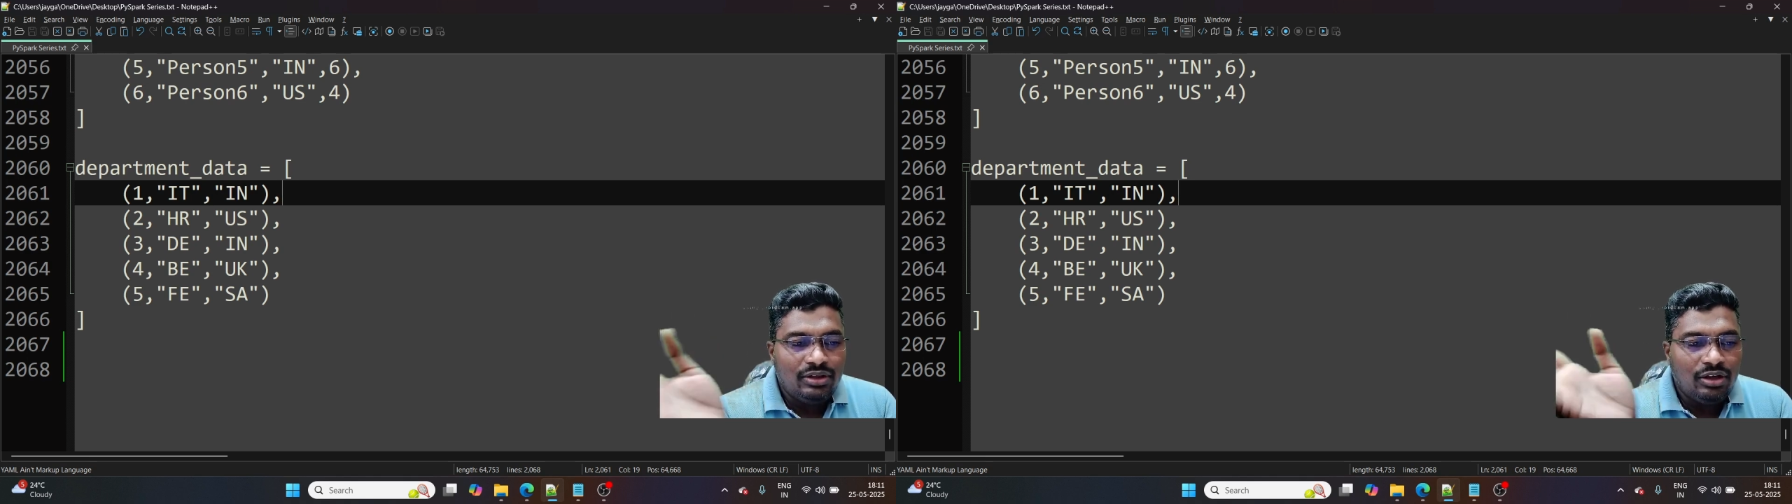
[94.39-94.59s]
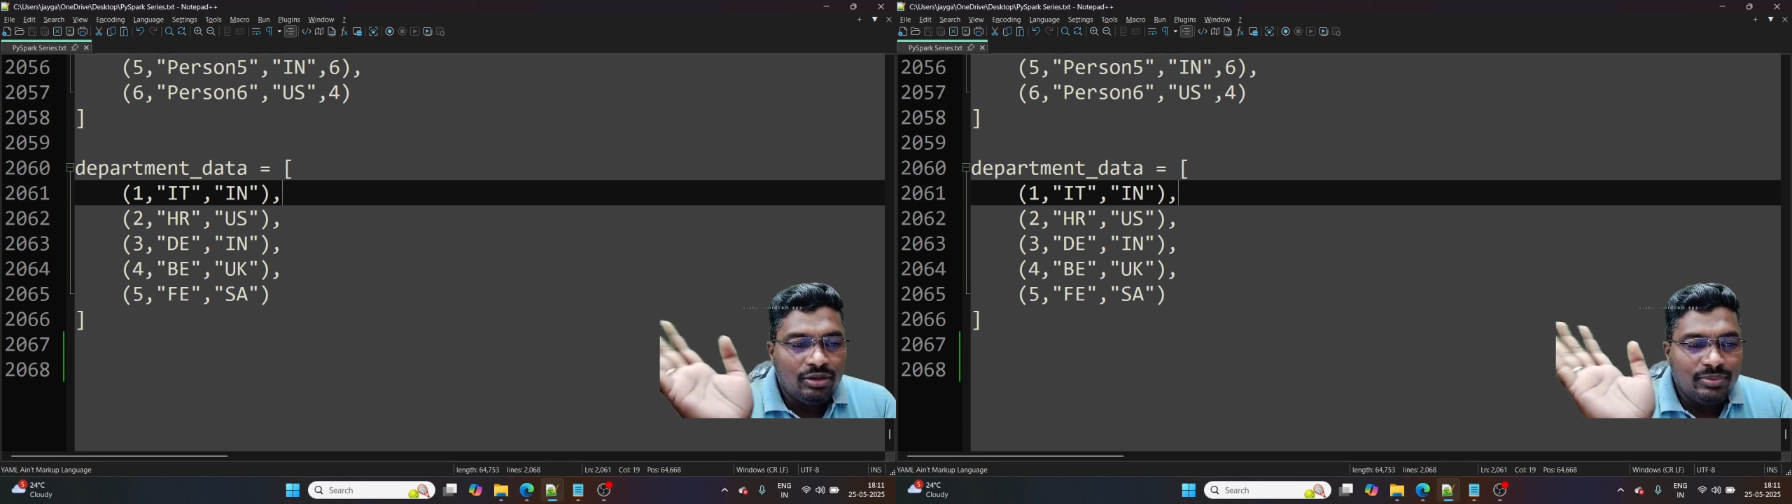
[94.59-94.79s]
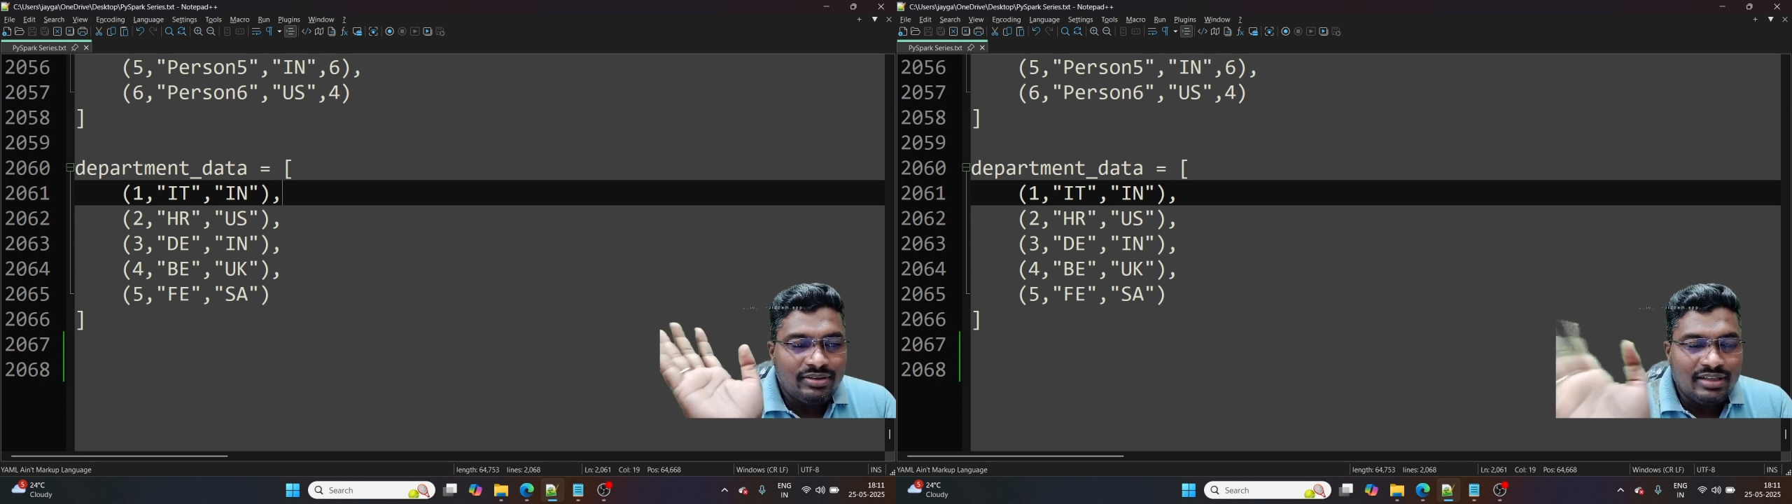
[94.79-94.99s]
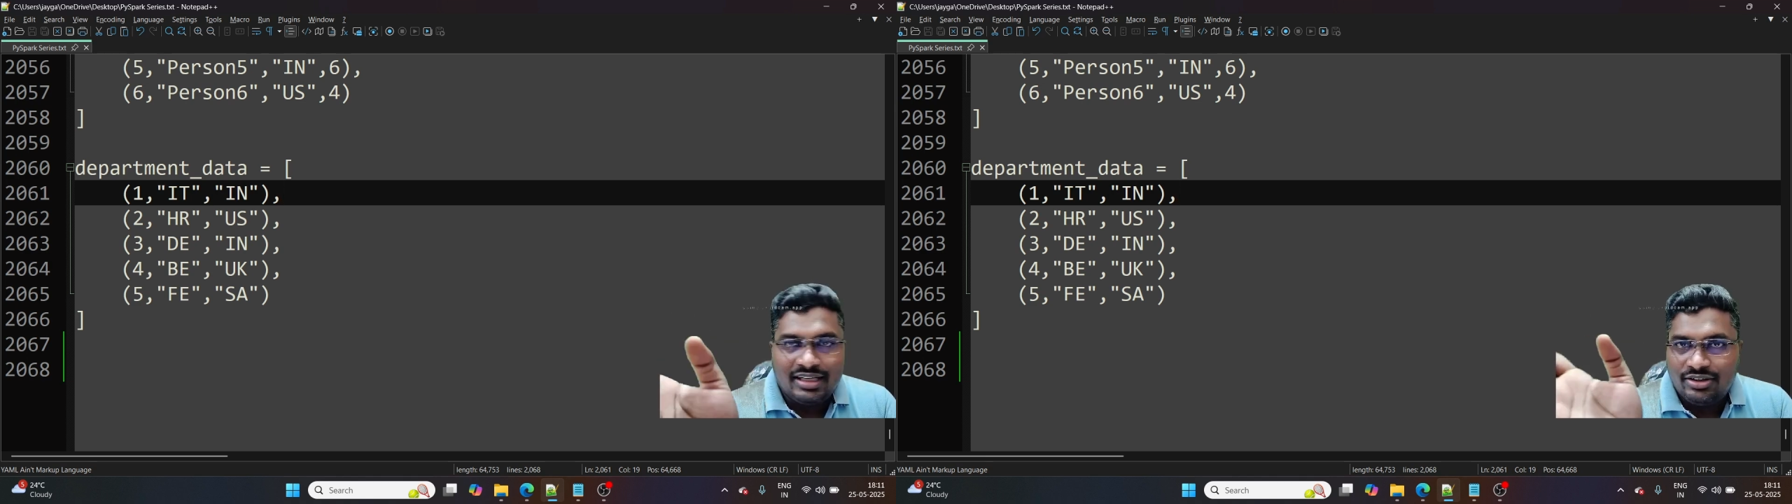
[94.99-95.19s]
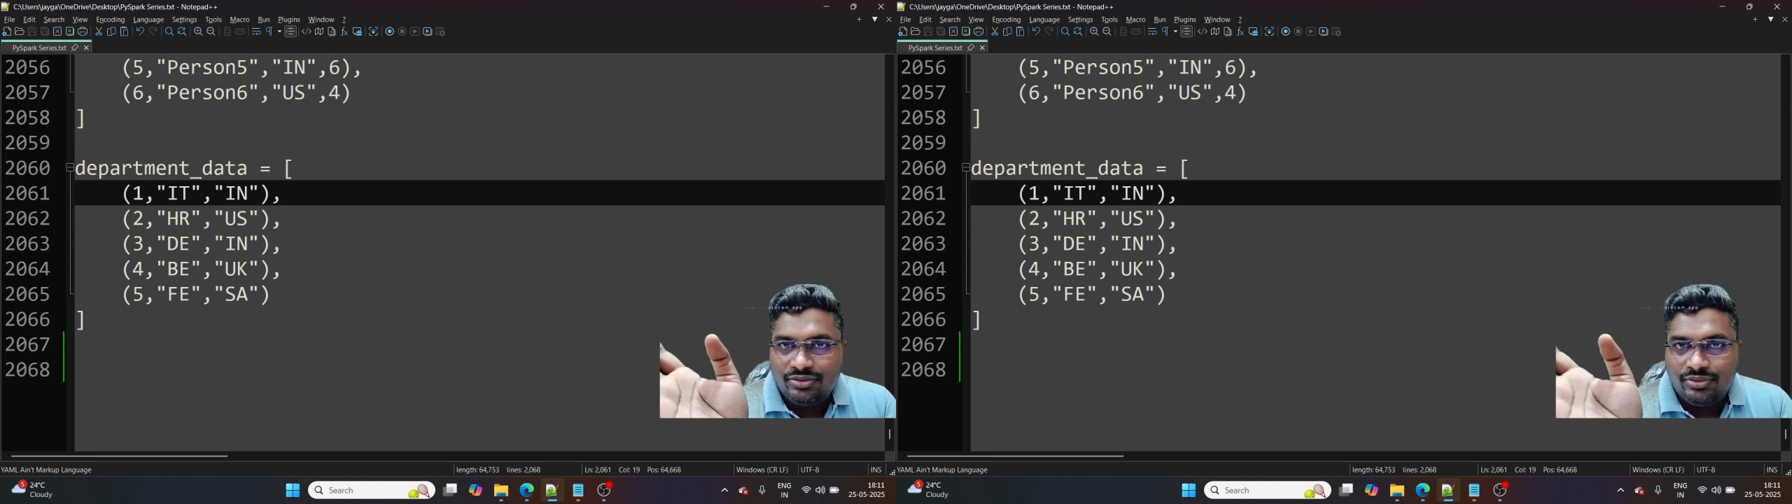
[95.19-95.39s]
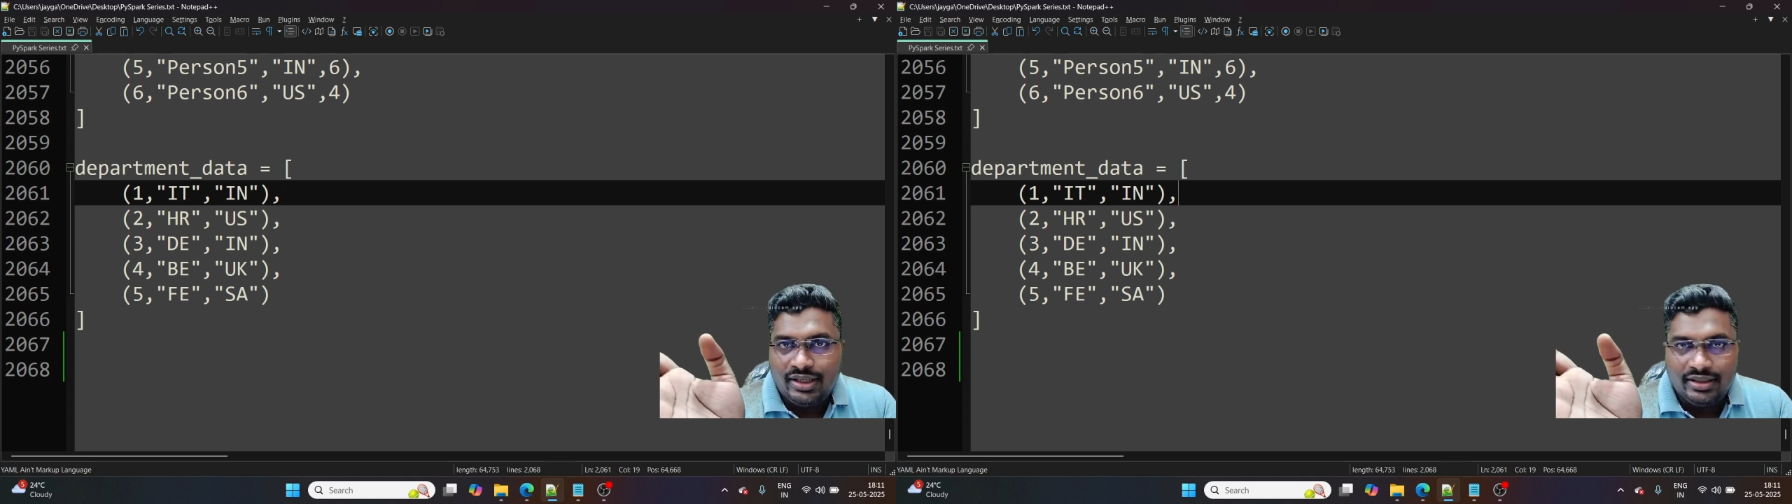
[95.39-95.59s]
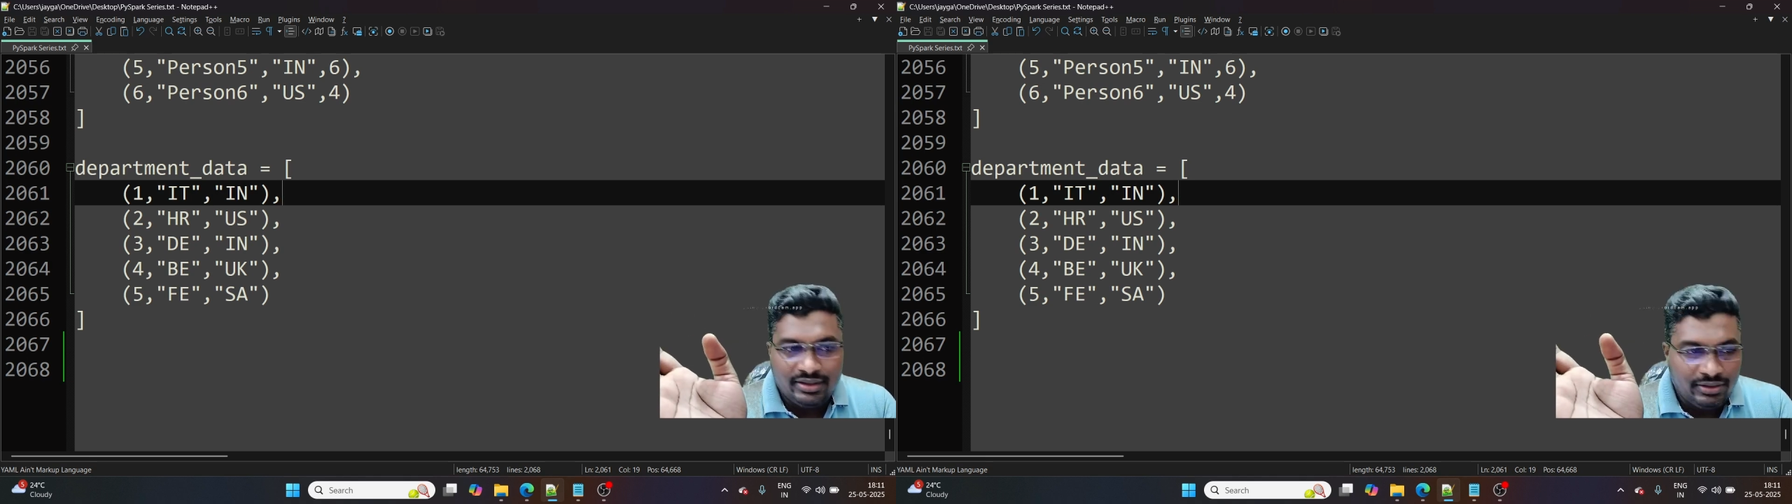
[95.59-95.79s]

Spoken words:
not be satisfied.